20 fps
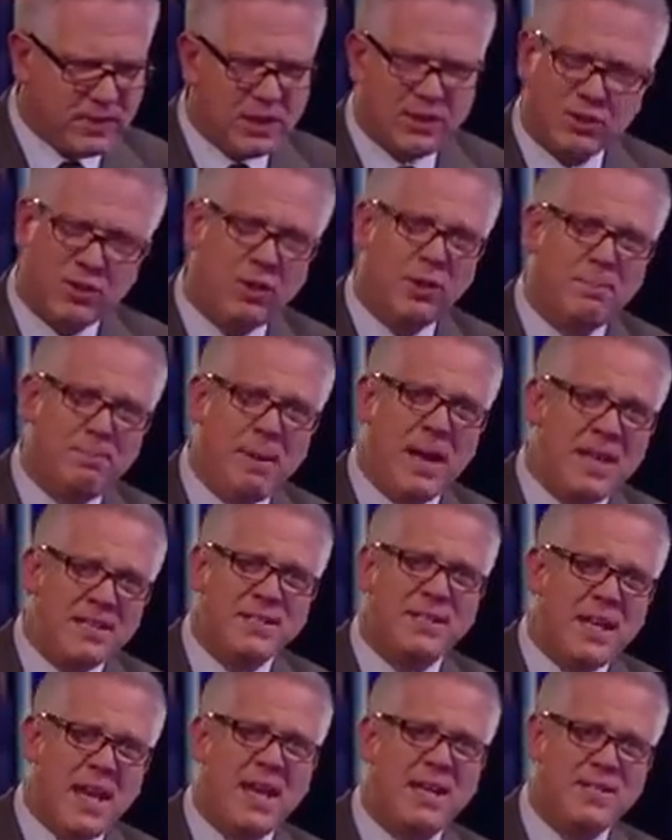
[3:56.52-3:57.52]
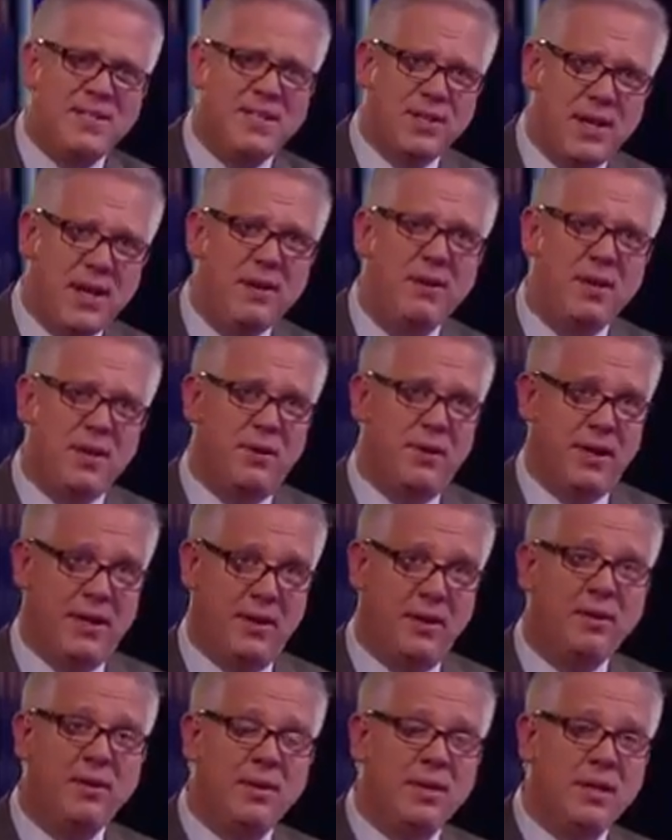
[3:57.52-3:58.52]
So the best case scenario
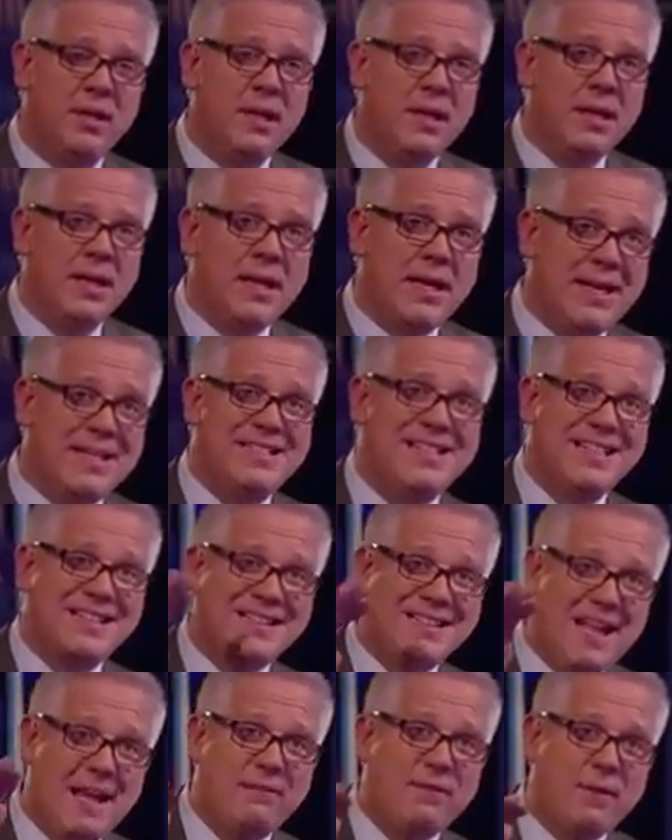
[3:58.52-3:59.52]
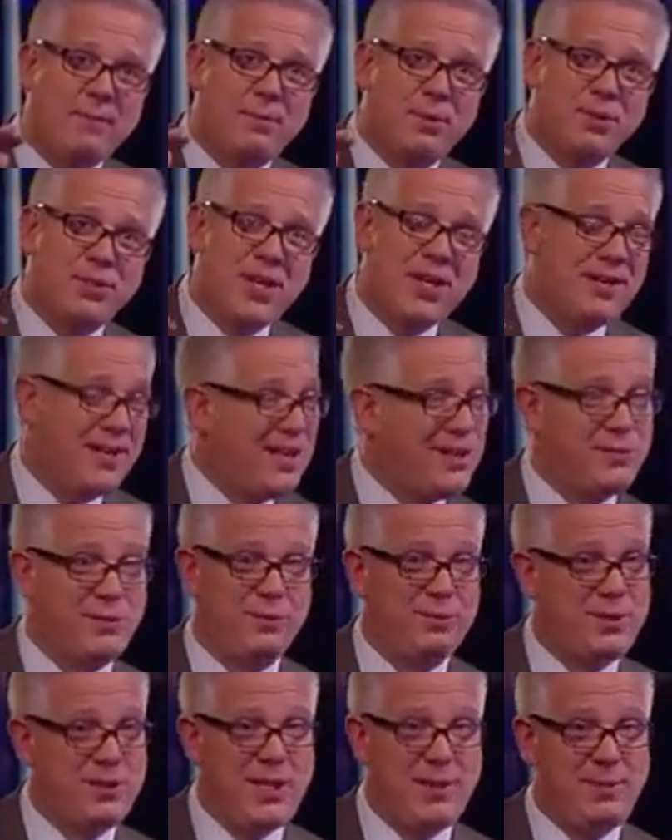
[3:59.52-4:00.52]
here is 11%, and that's
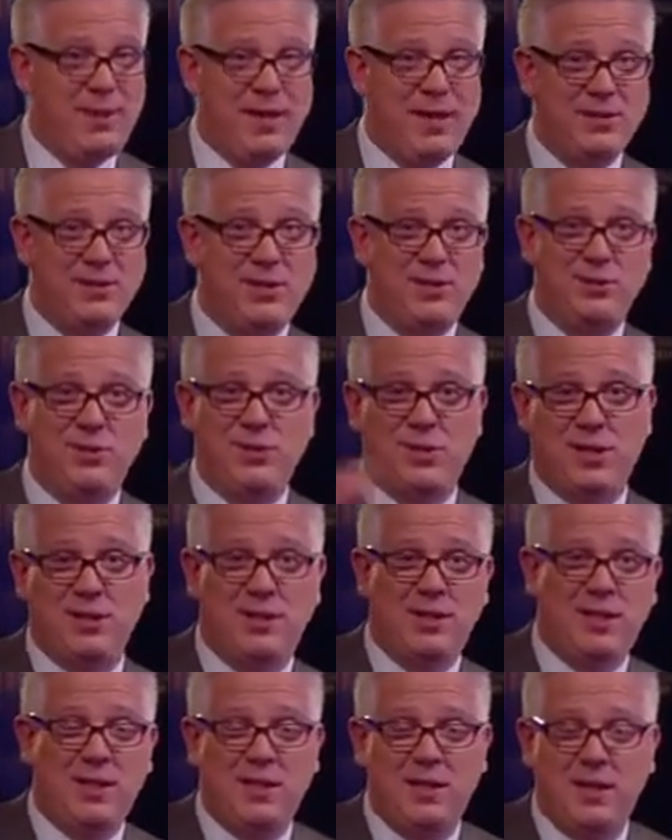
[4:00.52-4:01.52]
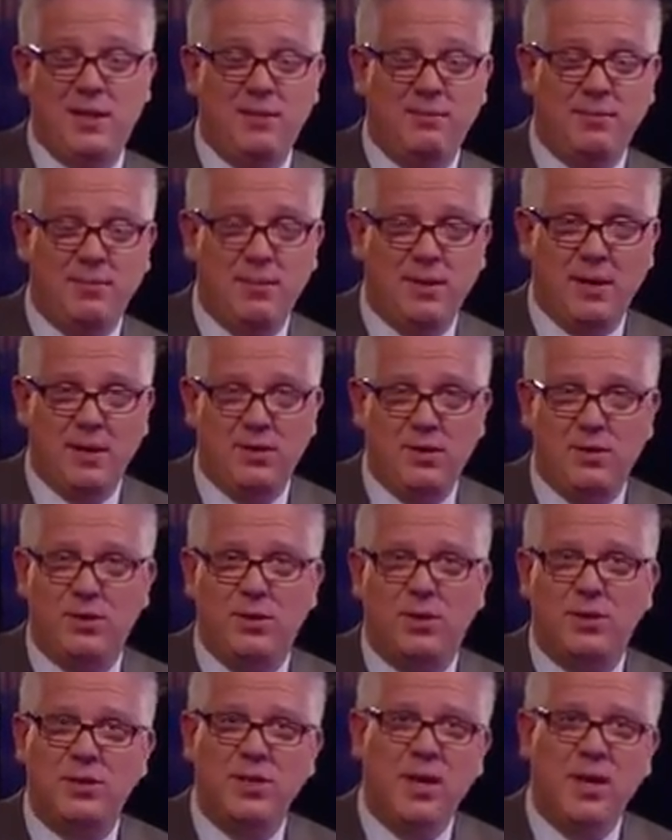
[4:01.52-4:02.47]
from CBS News and the New York